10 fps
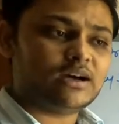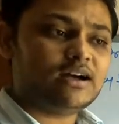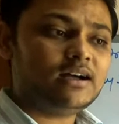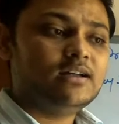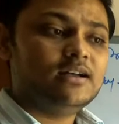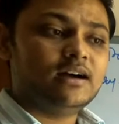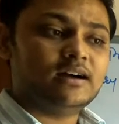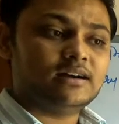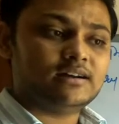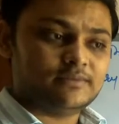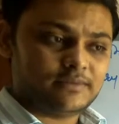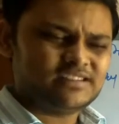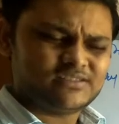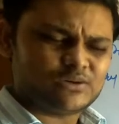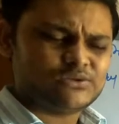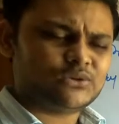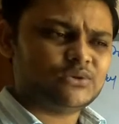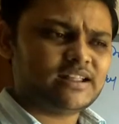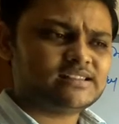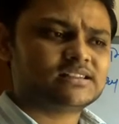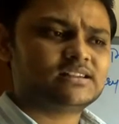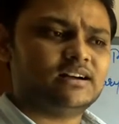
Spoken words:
known as